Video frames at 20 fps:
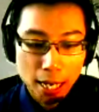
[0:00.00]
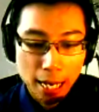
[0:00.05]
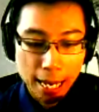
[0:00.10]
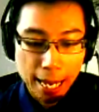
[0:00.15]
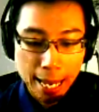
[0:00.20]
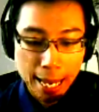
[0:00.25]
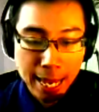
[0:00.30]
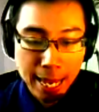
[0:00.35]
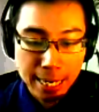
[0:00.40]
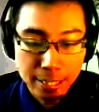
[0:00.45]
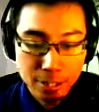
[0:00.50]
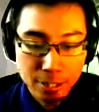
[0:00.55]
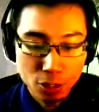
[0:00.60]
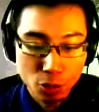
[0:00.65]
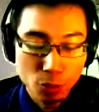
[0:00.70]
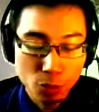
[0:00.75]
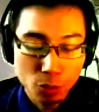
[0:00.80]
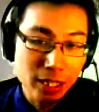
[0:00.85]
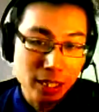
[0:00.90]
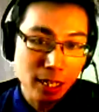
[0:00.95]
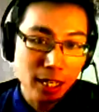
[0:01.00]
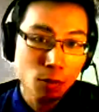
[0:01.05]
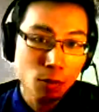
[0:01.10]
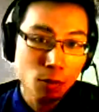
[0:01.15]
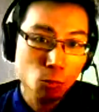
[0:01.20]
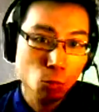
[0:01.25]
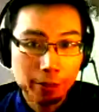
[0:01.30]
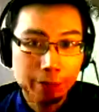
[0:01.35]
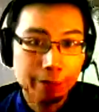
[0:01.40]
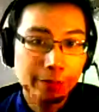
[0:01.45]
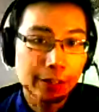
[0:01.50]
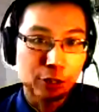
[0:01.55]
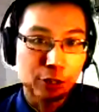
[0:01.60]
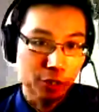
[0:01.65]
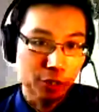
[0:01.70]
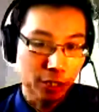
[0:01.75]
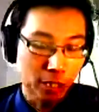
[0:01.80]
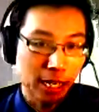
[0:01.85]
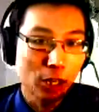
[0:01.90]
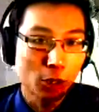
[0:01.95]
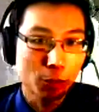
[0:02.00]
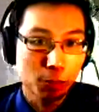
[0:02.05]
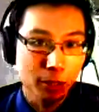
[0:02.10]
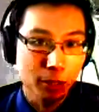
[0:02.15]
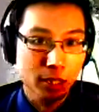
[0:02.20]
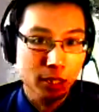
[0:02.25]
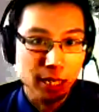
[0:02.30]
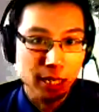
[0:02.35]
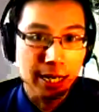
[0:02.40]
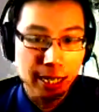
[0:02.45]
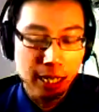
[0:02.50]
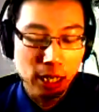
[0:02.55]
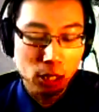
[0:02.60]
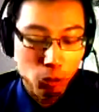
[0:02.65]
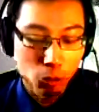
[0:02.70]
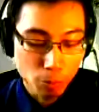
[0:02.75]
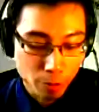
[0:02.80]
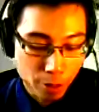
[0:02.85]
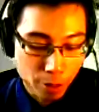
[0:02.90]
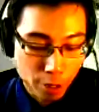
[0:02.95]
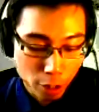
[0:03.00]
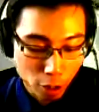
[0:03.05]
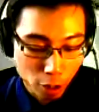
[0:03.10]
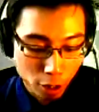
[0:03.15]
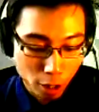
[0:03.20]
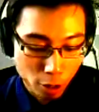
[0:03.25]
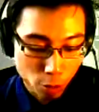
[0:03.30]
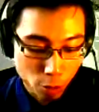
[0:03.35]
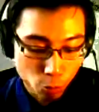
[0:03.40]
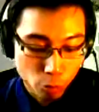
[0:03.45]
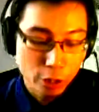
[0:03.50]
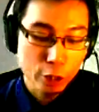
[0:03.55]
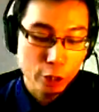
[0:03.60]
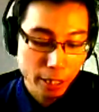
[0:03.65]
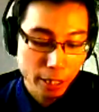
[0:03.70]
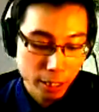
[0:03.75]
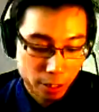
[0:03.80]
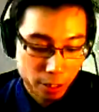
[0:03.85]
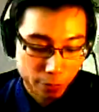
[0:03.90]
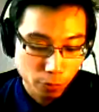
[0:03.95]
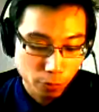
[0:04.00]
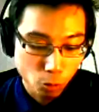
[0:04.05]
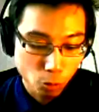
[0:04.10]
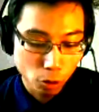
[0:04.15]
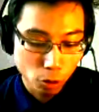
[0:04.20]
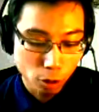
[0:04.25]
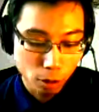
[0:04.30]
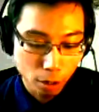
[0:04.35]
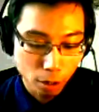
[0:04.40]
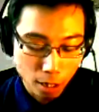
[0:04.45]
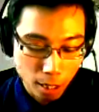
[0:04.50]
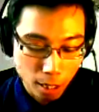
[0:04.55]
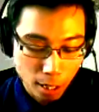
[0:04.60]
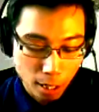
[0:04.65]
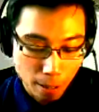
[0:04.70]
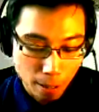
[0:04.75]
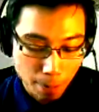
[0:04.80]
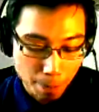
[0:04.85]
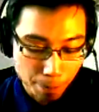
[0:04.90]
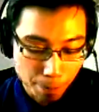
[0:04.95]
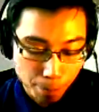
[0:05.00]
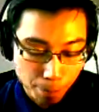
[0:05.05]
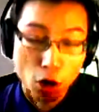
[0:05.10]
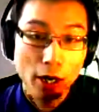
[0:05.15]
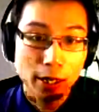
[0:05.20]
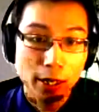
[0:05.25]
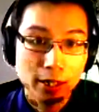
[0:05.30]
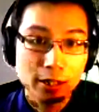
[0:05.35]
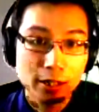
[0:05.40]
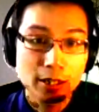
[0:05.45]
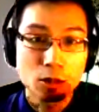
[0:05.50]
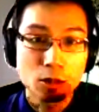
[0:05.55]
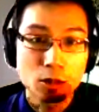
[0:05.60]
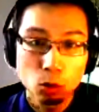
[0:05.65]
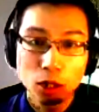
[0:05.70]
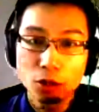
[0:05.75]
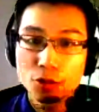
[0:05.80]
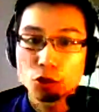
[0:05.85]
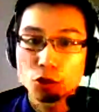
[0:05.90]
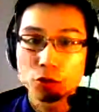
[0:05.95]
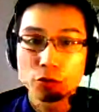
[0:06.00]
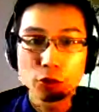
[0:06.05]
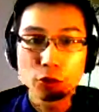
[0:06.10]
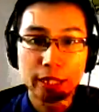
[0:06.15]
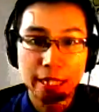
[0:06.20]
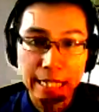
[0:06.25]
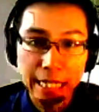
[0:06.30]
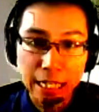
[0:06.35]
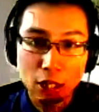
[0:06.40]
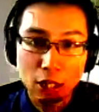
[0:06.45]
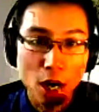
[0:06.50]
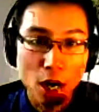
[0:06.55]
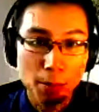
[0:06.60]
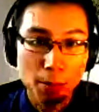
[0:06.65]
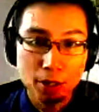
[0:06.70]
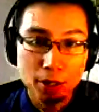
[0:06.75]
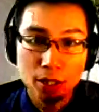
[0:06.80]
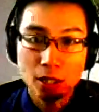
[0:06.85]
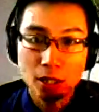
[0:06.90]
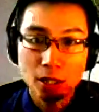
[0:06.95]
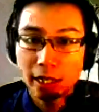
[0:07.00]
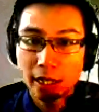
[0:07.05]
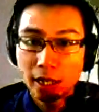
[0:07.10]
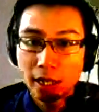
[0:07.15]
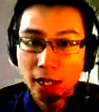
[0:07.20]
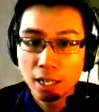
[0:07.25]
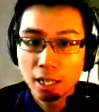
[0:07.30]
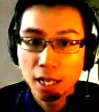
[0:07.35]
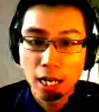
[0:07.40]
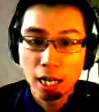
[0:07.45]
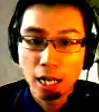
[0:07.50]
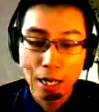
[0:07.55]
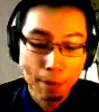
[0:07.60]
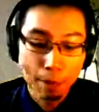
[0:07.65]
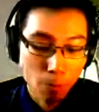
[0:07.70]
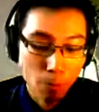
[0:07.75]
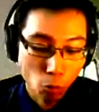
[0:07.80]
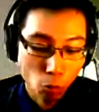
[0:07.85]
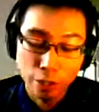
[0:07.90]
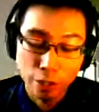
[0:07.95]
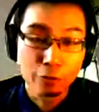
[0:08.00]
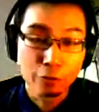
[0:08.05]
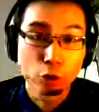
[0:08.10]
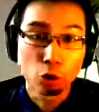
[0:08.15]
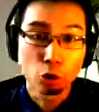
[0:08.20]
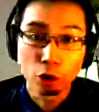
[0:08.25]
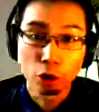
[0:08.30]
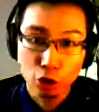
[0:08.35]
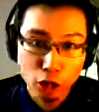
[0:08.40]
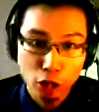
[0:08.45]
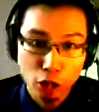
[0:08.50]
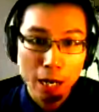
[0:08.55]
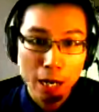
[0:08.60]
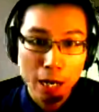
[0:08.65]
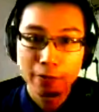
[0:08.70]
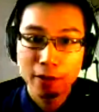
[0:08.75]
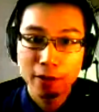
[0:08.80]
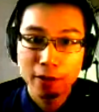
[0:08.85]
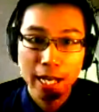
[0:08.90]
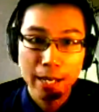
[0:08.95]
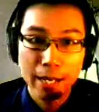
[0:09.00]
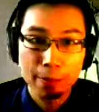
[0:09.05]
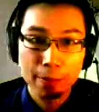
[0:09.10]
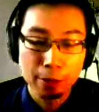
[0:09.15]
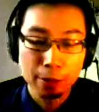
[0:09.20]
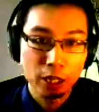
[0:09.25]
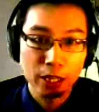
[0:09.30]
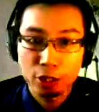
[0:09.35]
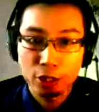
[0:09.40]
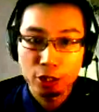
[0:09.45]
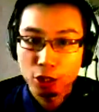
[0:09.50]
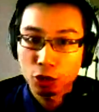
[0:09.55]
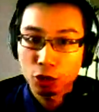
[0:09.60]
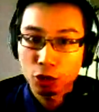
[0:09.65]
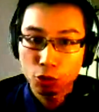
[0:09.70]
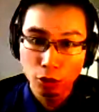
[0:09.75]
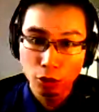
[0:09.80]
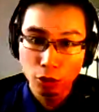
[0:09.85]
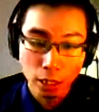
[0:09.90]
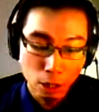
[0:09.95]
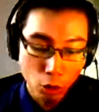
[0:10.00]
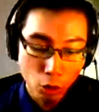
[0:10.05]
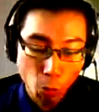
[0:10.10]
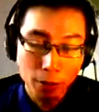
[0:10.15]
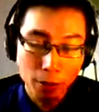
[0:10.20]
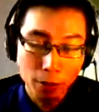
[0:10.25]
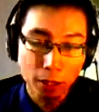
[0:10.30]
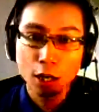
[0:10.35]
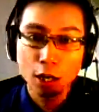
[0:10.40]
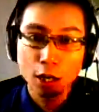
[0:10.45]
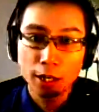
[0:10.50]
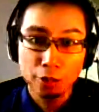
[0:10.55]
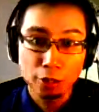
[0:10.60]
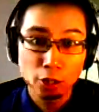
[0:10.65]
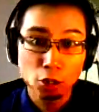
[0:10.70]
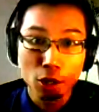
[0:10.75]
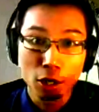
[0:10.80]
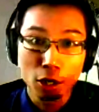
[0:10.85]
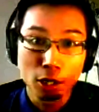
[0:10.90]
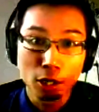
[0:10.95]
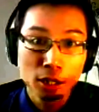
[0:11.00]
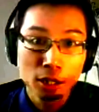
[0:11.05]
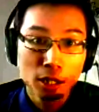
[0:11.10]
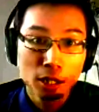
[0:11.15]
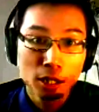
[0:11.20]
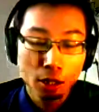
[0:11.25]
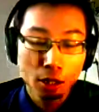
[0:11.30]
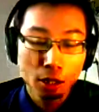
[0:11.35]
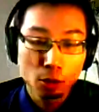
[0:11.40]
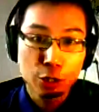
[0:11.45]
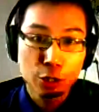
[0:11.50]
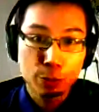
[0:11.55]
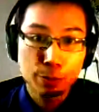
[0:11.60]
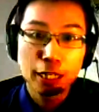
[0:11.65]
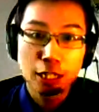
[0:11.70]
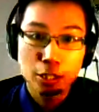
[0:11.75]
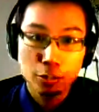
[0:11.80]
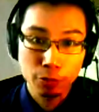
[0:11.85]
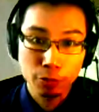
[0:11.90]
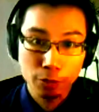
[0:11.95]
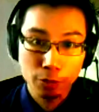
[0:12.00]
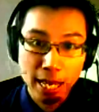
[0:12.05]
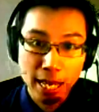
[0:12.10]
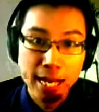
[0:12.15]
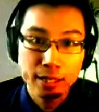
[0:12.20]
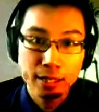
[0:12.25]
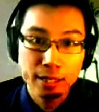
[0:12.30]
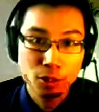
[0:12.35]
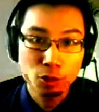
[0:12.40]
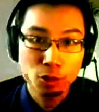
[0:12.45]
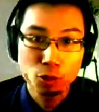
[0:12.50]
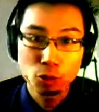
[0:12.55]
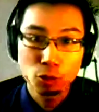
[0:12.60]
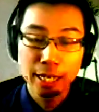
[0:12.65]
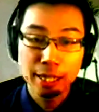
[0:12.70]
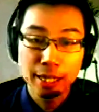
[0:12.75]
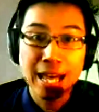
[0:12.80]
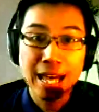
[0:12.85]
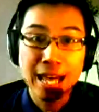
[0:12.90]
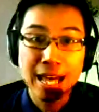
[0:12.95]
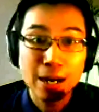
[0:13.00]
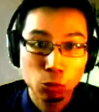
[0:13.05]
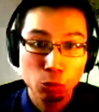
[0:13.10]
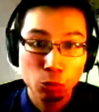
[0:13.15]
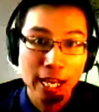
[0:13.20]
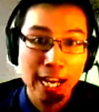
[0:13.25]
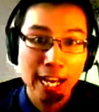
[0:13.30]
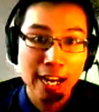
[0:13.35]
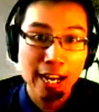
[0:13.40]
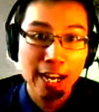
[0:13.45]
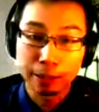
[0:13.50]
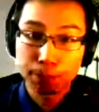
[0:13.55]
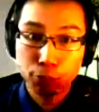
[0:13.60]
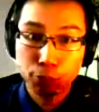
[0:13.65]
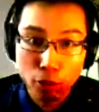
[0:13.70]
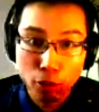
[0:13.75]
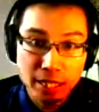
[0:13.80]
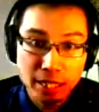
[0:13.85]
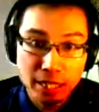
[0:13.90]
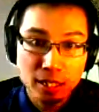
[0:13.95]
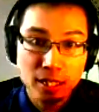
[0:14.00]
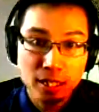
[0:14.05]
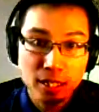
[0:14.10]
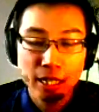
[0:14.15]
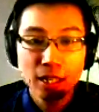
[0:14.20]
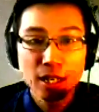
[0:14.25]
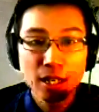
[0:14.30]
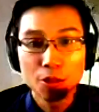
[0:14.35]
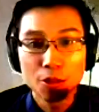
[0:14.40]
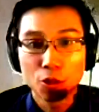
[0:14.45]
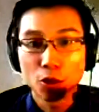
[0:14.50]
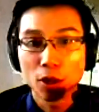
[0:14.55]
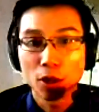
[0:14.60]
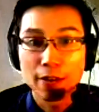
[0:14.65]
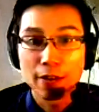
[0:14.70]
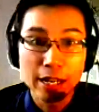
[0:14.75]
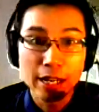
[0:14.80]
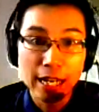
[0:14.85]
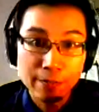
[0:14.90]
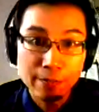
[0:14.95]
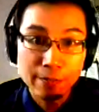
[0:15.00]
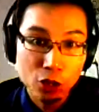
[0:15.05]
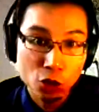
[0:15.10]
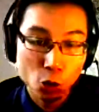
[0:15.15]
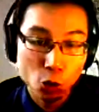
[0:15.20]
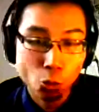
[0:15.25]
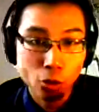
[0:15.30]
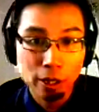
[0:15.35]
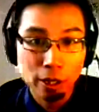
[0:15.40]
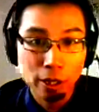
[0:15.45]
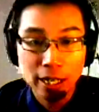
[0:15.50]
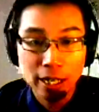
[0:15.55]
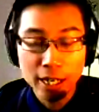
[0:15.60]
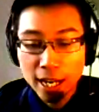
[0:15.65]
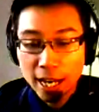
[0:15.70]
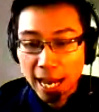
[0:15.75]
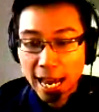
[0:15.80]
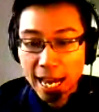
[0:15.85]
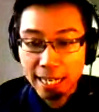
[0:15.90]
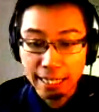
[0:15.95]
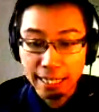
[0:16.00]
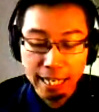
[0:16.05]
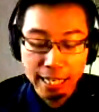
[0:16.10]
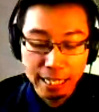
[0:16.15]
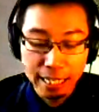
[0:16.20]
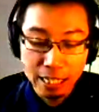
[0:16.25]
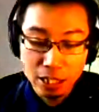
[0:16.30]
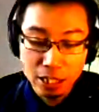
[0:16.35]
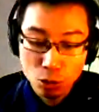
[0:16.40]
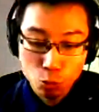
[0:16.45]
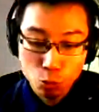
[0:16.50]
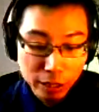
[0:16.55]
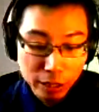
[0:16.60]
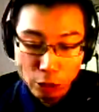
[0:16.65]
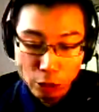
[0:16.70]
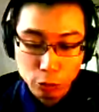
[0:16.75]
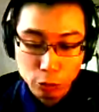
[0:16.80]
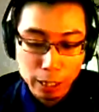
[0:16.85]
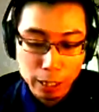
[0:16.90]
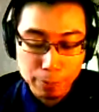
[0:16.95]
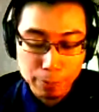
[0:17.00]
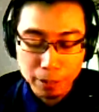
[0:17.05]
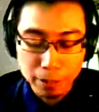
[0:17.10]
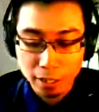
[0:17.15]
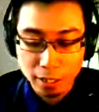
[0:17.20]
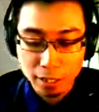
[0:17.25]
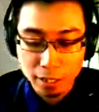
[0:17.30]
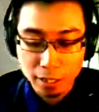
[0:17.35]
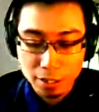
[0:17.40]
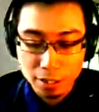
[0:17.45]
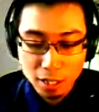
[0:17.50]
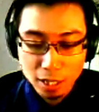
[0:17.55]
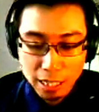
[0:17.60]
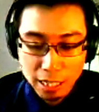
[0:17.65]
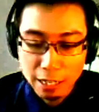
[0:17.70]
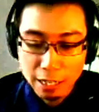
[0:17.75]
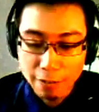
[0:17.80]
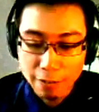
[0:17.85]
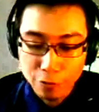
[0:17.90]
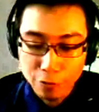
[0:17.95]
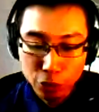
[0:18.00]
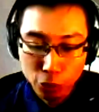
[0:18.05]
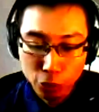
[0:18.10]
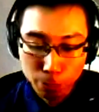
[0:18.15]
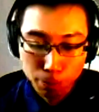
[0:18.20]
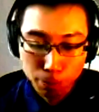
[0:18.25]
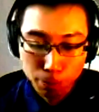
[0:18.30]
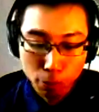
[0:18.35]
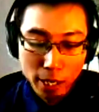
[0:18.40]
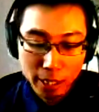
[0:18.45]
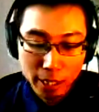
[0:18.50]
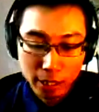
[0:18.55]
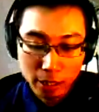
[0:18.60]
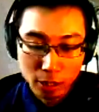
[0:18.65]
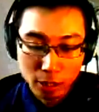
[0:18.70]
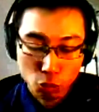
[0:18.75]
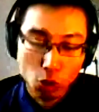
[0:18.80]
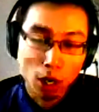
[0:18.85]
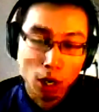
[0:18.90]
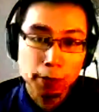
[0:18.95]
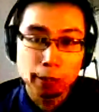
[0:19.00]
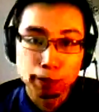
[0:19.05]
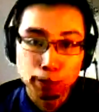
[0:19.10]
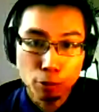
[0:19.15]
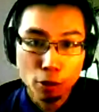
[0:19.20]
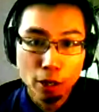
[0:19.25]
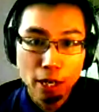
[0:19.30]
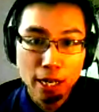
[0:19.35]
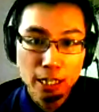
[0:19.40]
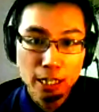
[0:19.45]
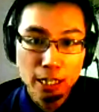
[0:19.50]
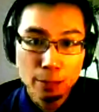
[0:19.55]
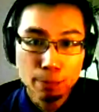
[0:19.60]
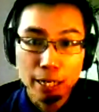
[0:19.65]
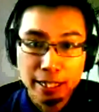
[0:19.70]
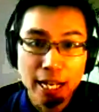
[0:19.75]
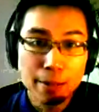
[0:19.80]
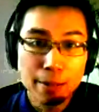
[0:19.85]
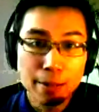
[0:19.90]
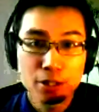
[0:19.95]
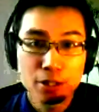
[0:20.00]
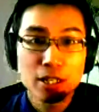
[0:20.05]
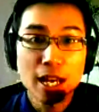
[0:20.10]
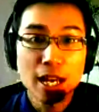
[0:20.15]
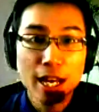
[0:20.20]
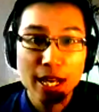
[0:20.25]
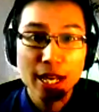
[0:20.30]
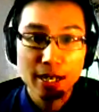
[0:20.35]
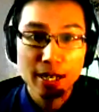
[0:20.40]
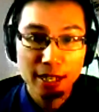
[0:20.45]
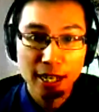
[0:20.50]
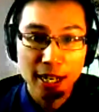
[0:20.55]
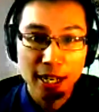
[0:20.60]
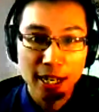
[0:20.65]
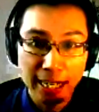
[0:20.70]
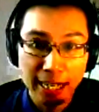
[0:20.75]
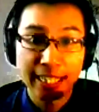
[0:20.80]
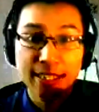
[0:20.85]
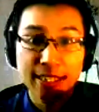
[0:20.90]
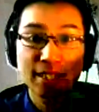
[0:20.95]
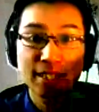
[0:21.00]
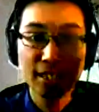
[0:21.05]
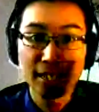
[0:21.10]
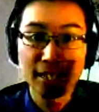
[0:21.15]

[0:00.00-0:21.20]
And so that's kind of one of the features that helps us stand out. There are rich pins for um, products as well. So if you're an e-commerce site um, or if you're on Shopify, Magento, uh, OpenCart, there are rich pins for that. So again, that will have like pricing, they'll have inventory, and again, it's really great because if your product drops in price by ten percent, uh, it gets an